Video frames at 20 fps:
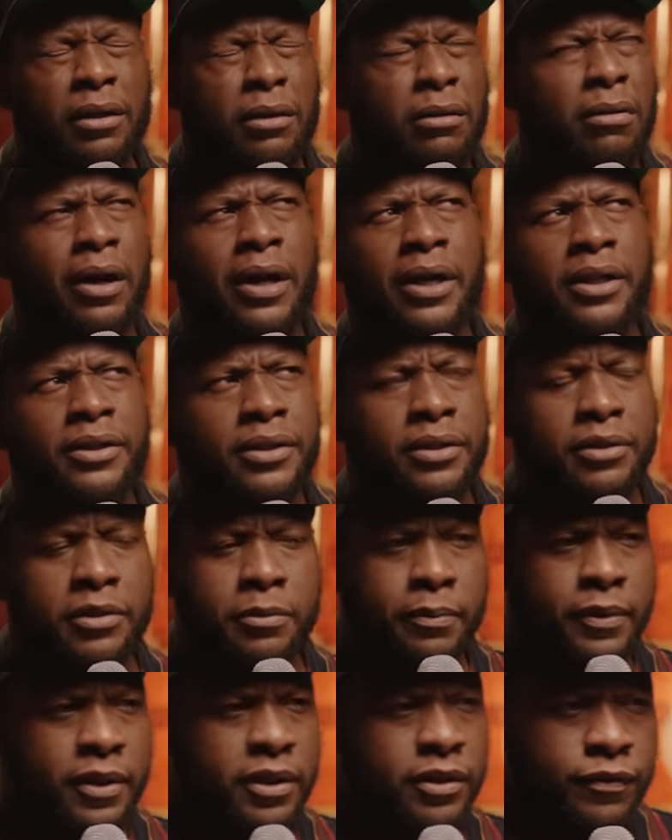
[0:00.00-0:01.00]
Praise,
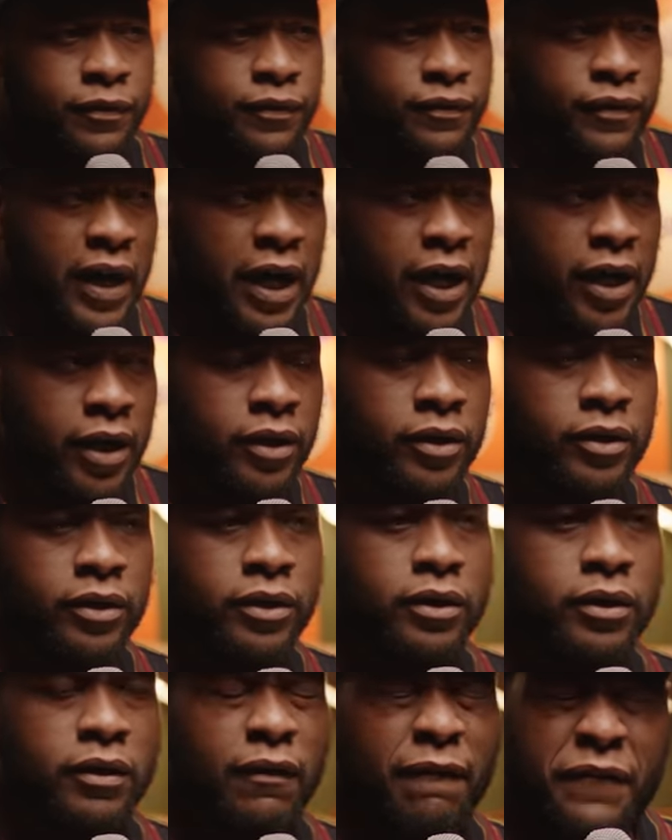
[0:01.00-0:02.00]
it's fire.
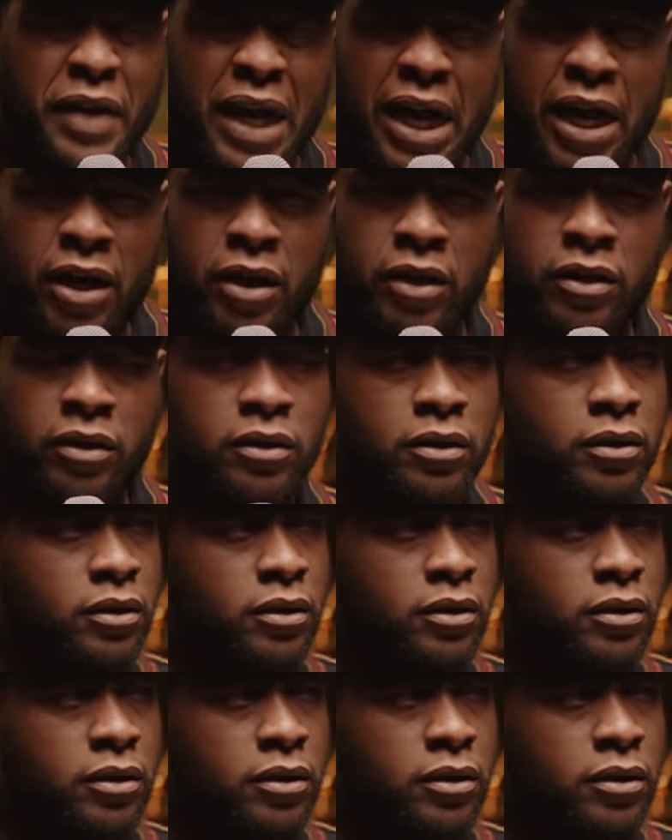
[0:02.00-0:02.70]
Fire.